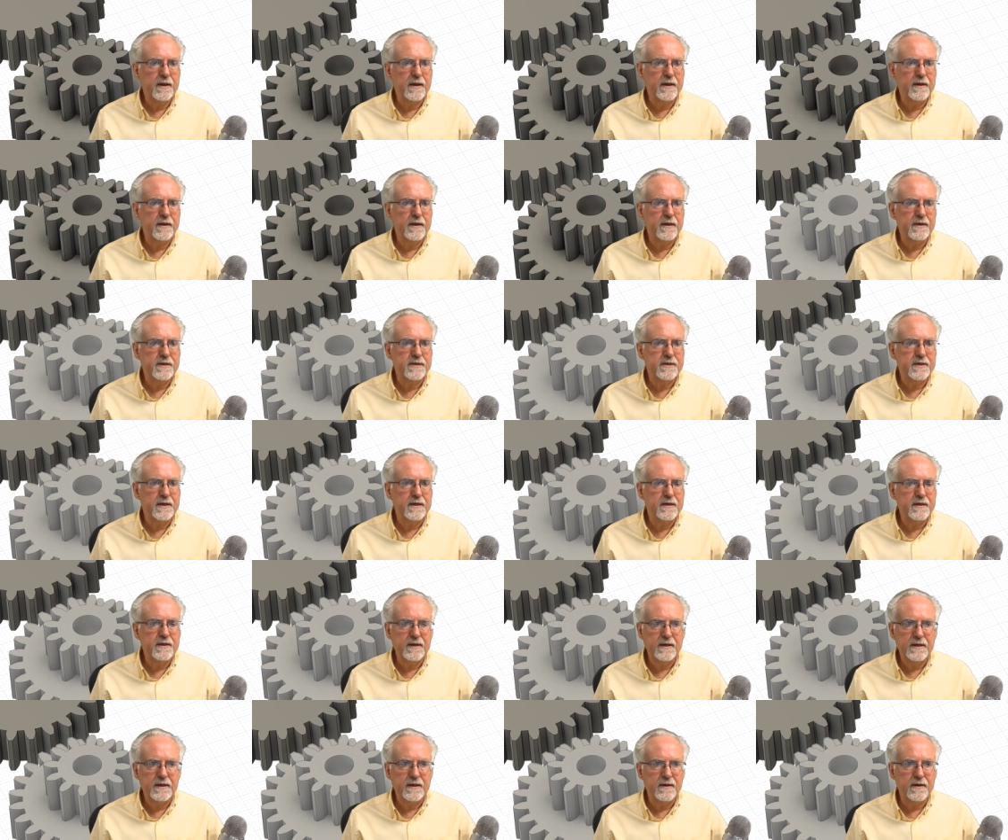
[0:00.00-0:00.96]
It is
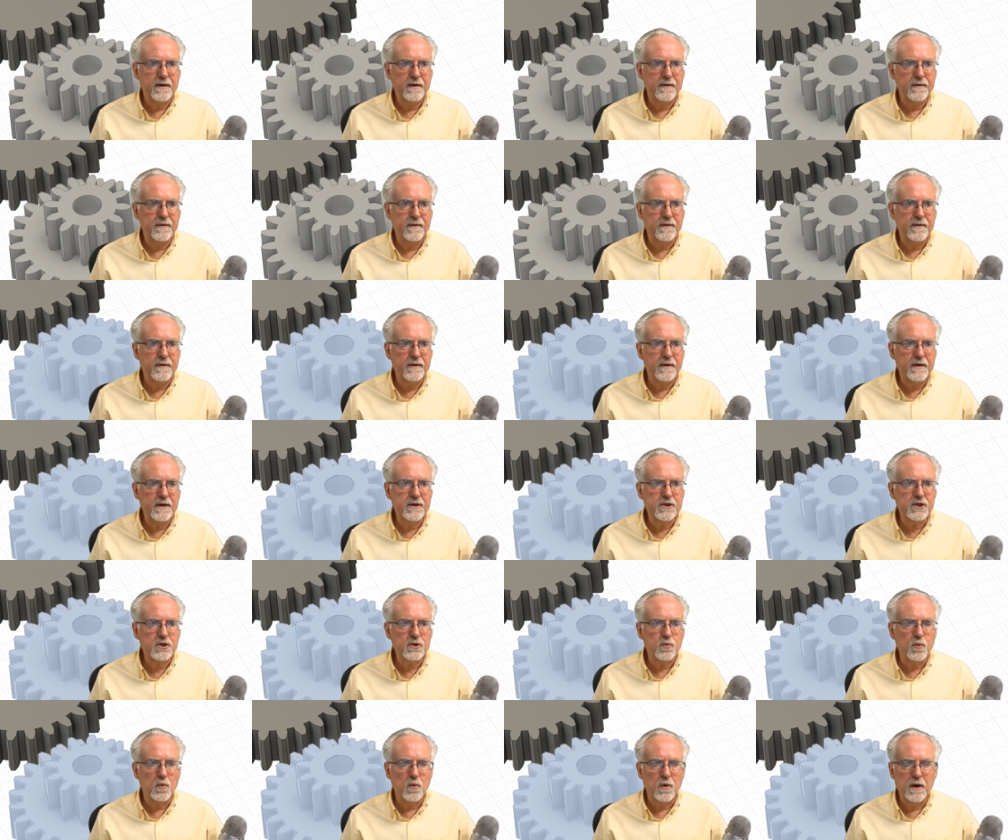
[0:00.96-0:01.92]
indeed
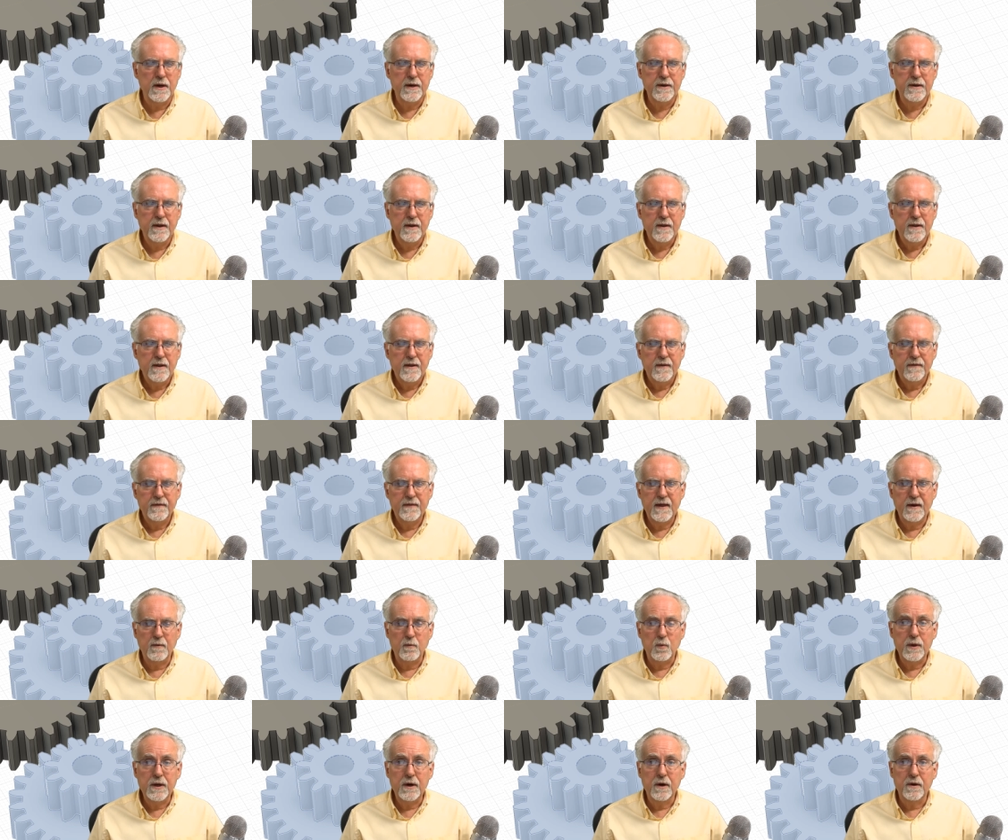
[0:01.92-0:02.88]
this one
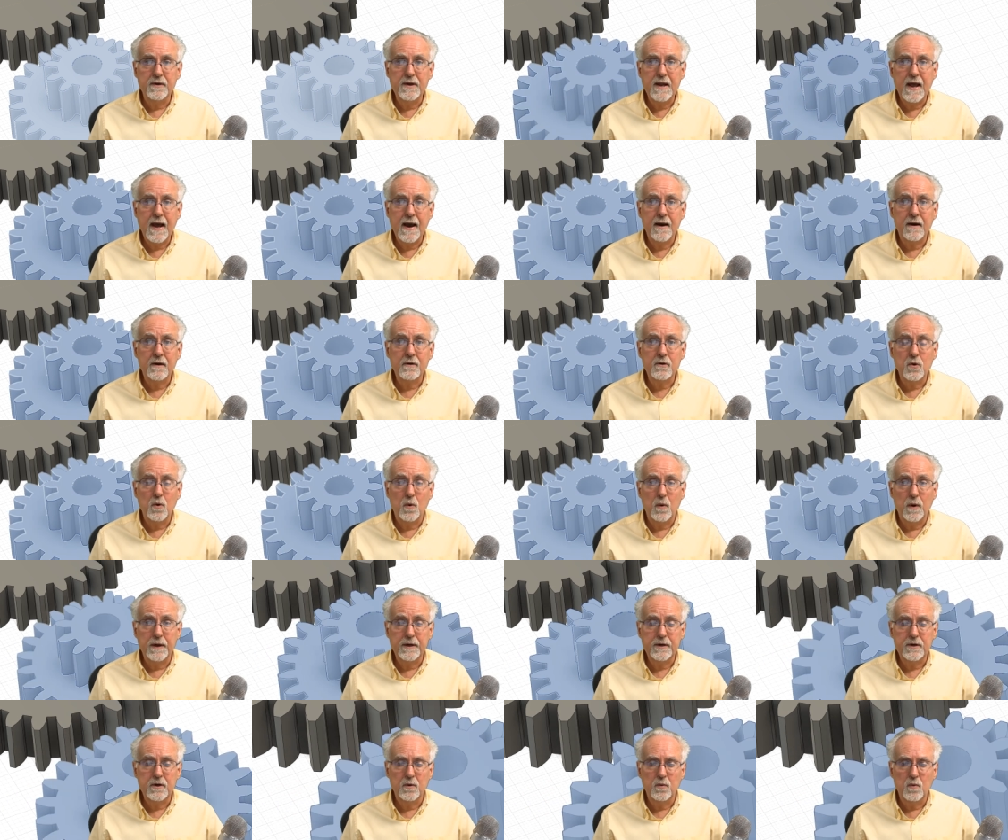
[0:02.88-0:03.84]
that we are now
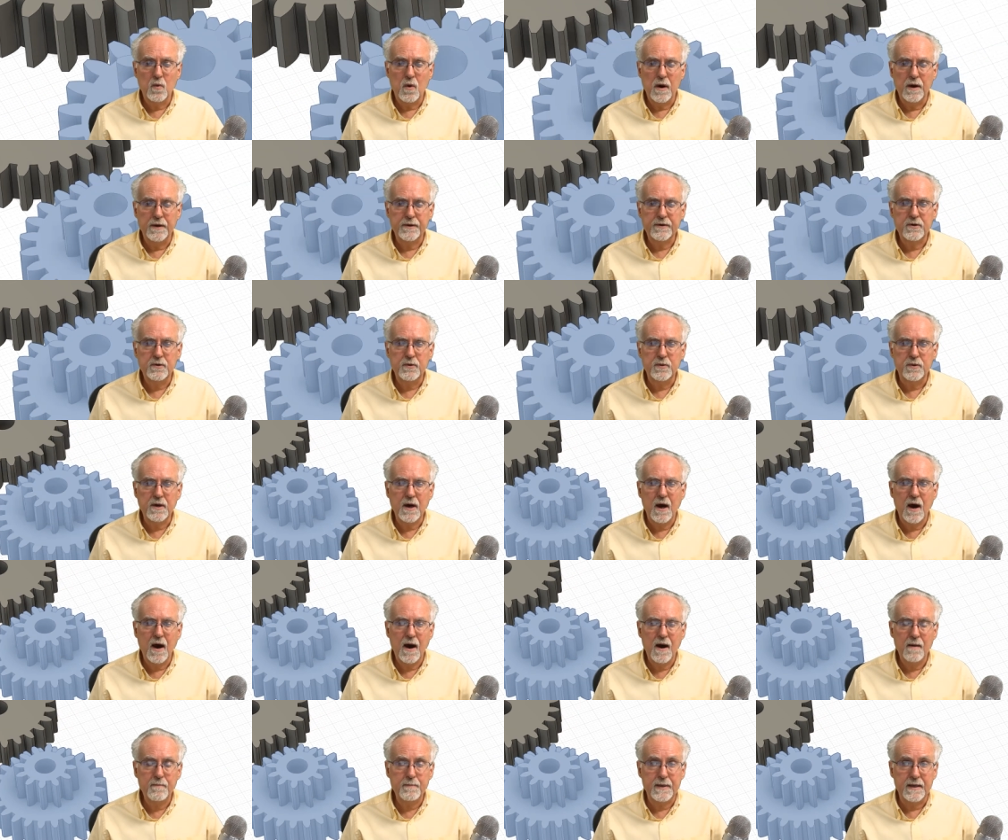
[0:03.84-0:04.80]
going to want to
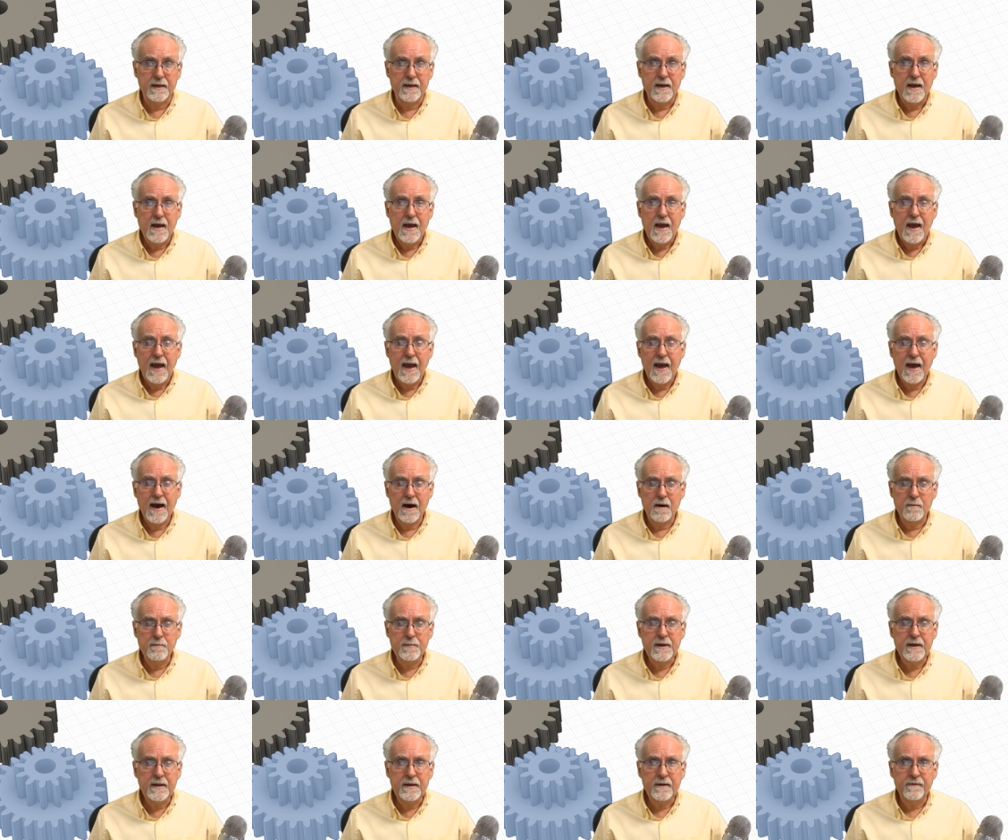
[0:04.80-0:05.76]
copy how
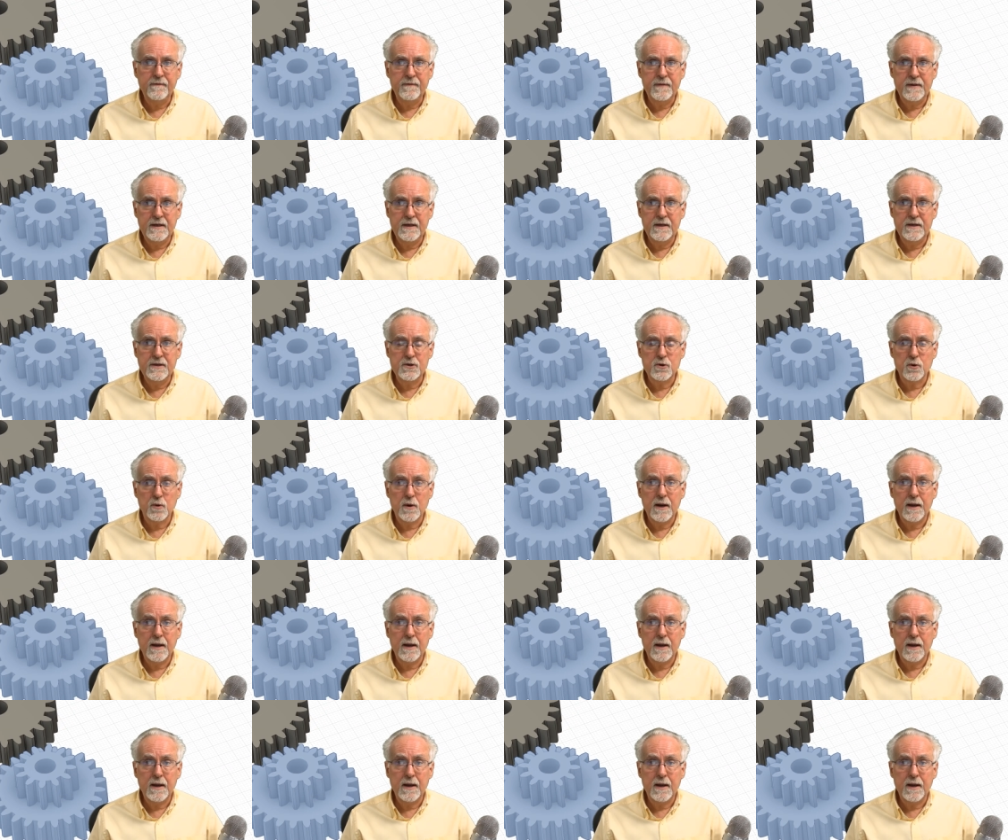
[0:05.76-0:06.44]
many of these are,